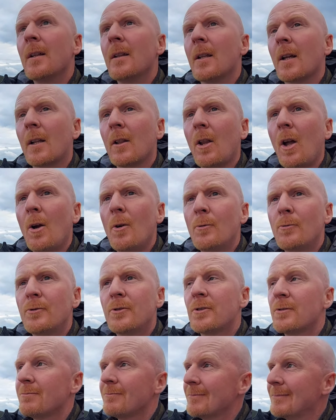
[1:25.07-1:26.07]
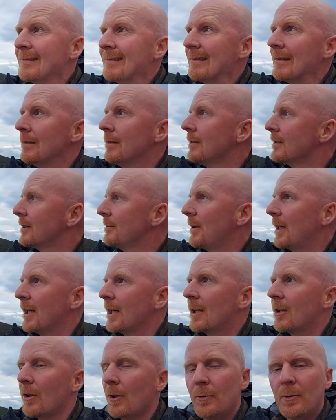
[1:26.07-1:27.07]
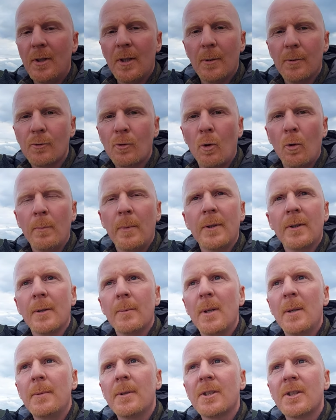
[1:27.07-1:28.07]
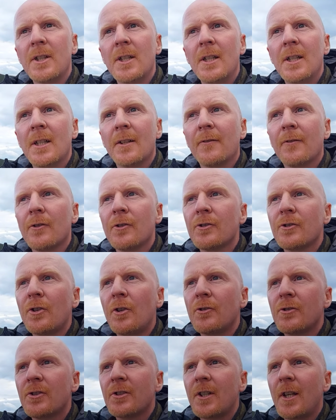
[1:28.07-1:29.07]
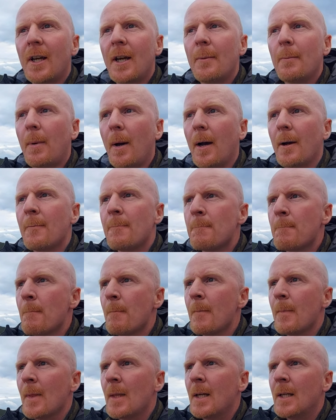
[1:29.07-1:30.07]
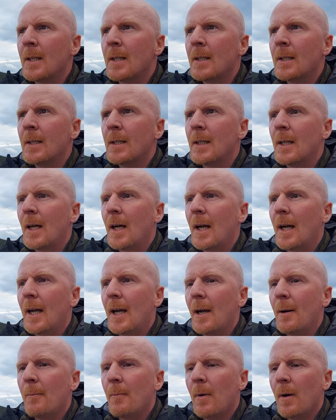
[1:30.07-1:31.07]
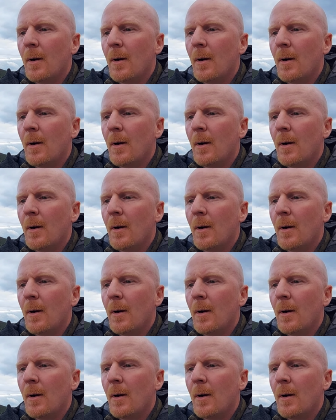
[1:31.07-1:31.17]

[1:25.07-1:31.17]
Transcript: The clouds, it's a bit cloudy. I was hoping to maybe stay here for a sunset, but I